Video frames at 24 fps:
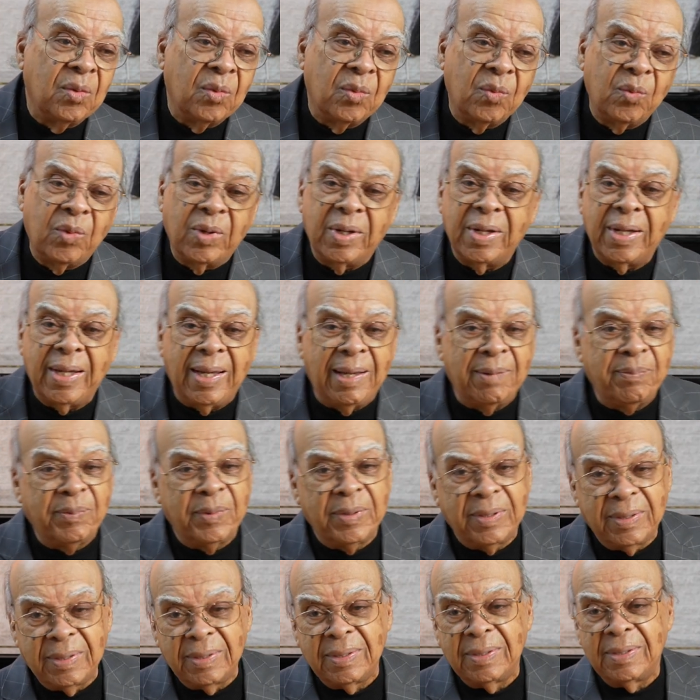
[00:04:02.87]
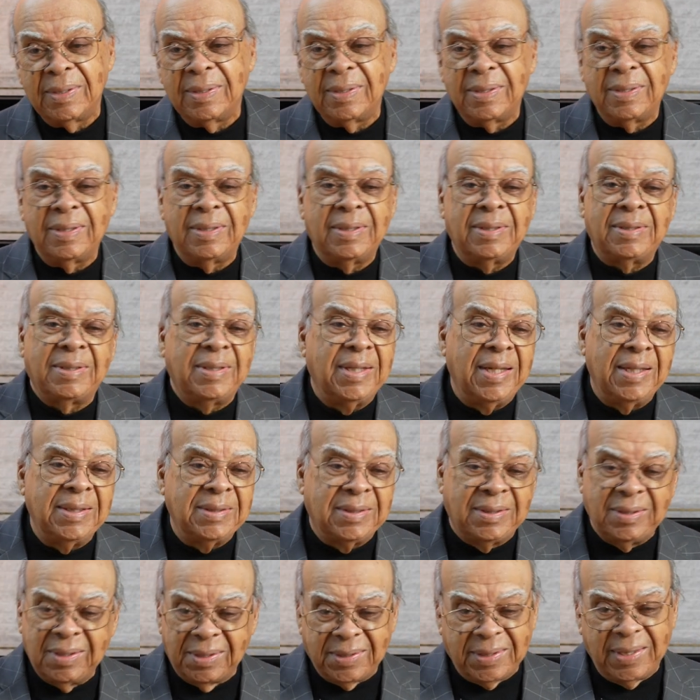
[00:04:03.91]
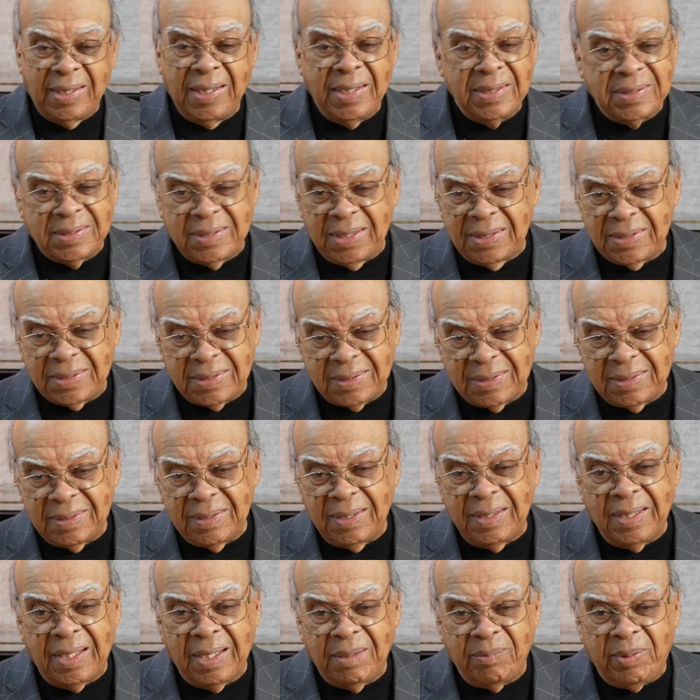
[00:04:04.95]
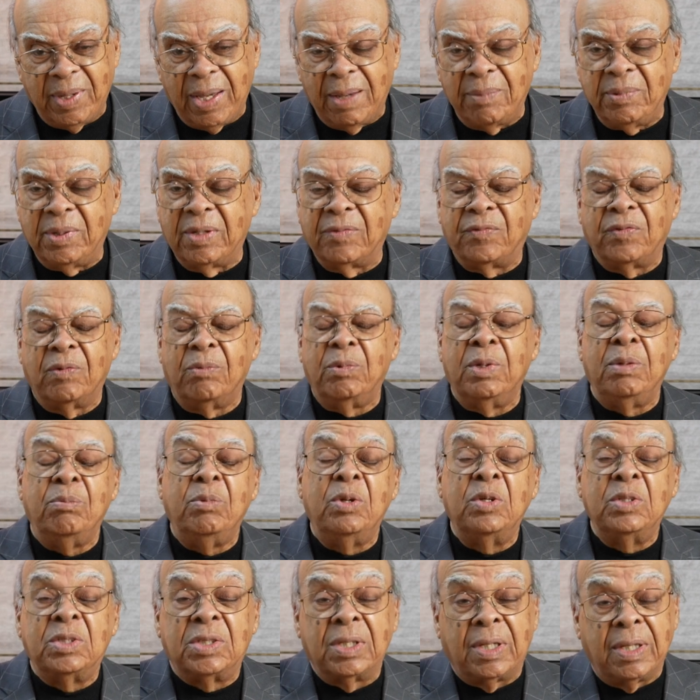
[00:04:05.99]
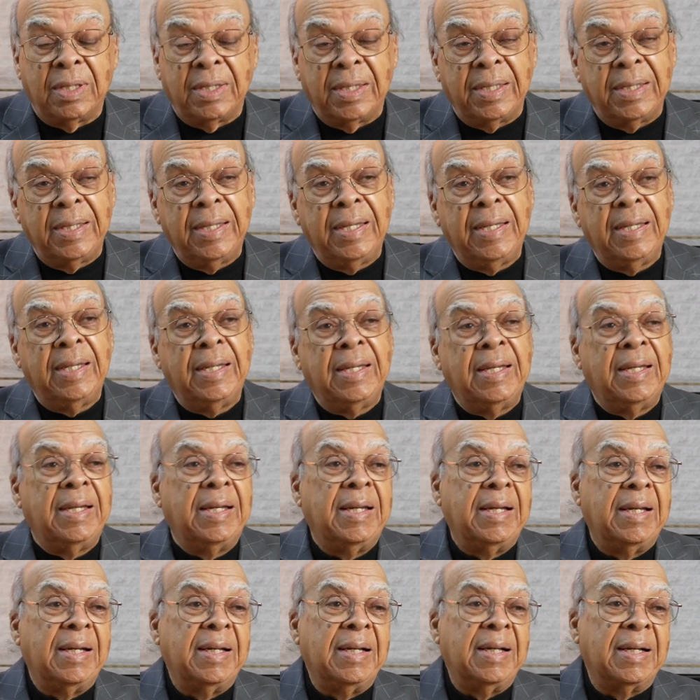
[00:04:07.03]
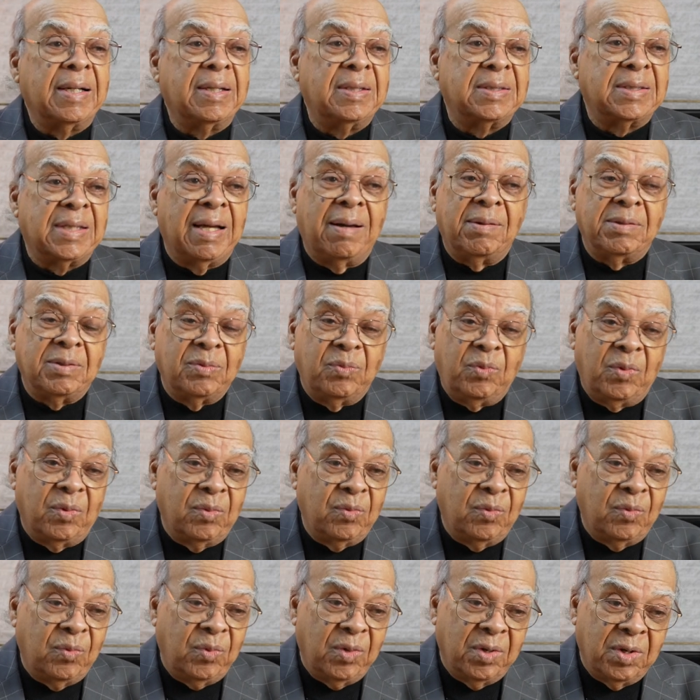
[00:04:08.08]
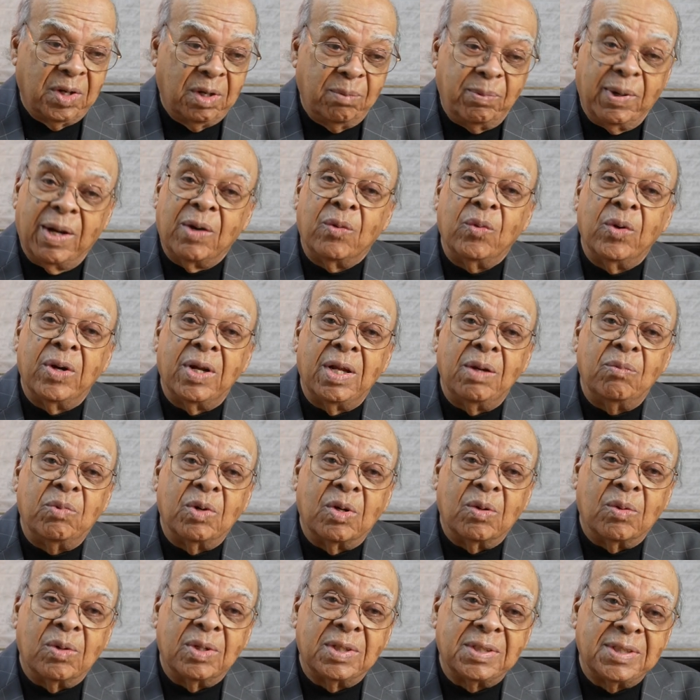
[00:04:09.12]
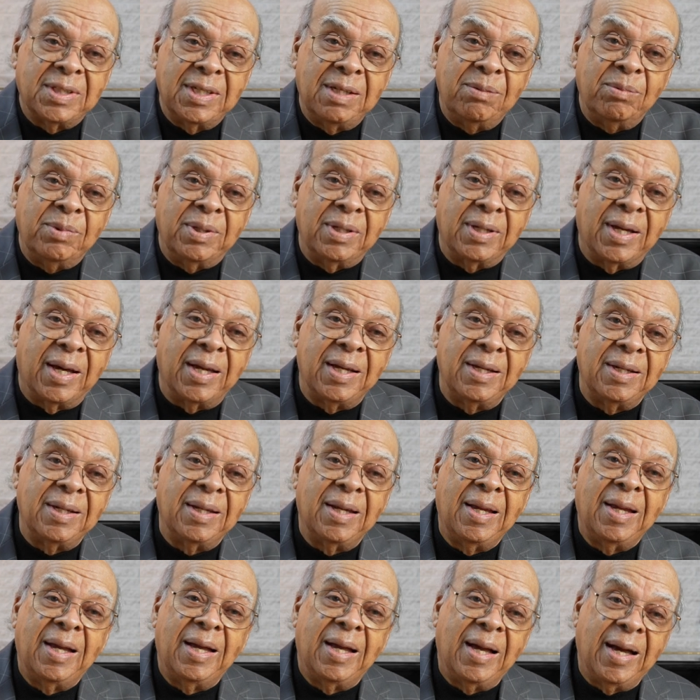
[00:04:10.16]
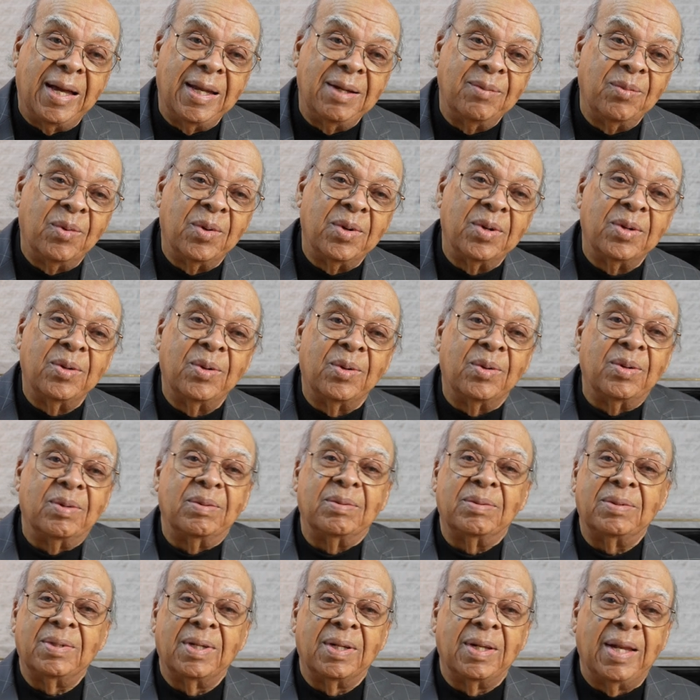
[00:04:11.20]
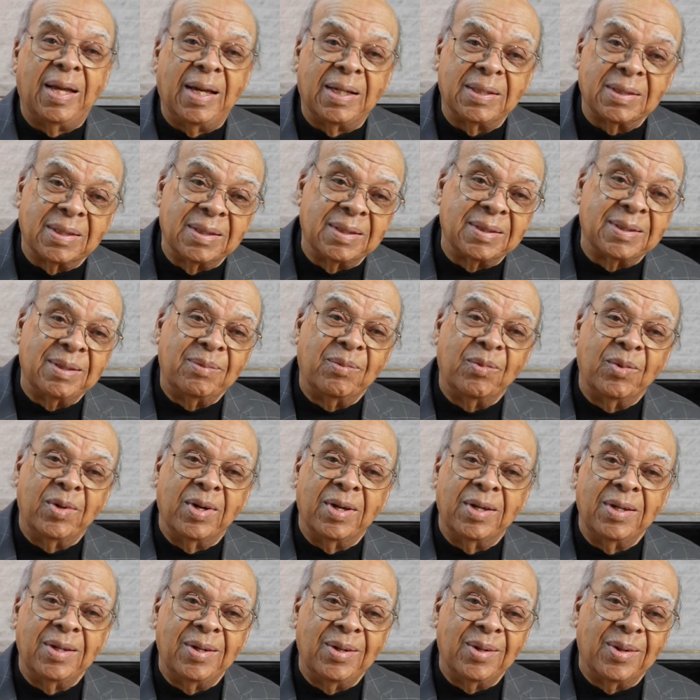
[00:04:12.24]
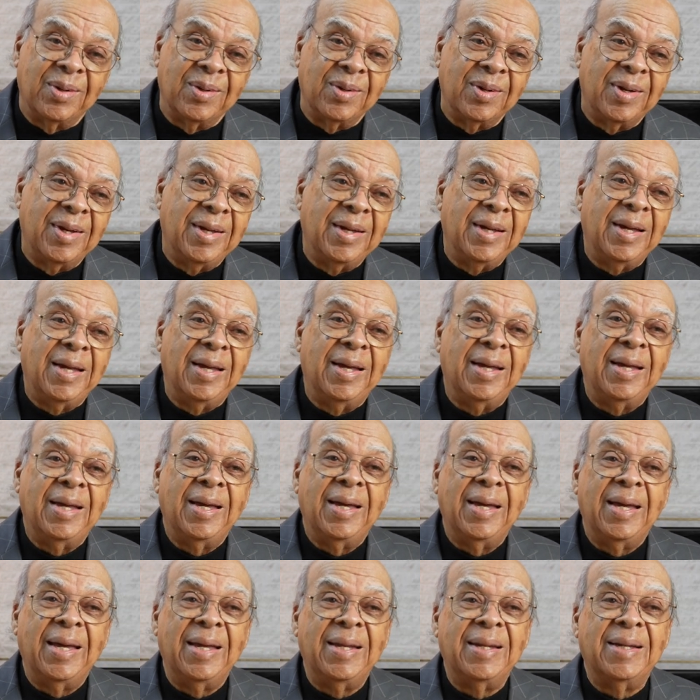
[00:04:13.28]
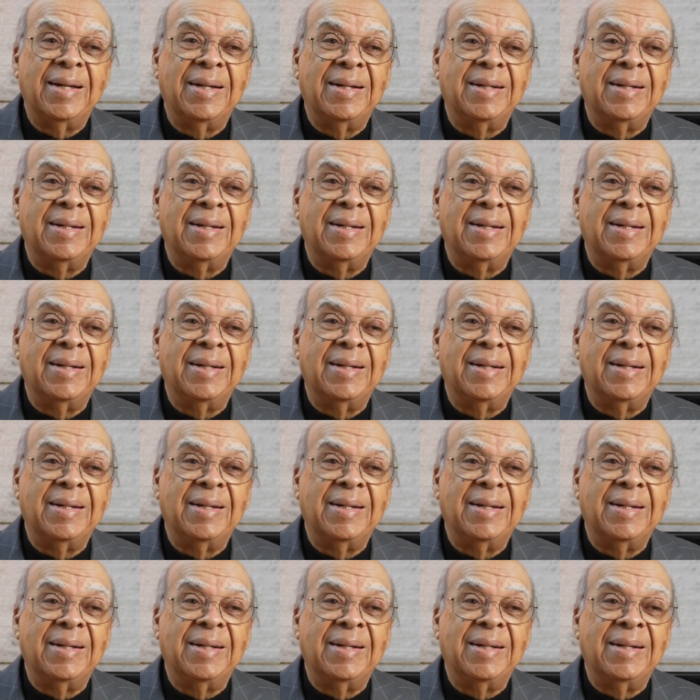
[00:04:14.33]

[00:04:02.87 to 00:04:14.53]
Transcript: what happened? Things, good things, just end up happening for me musically, because I was worried about where they were going to send me. Mm -hmm. I mm-hmm. didn't I didn't want to go to Alaska somewhere, you know and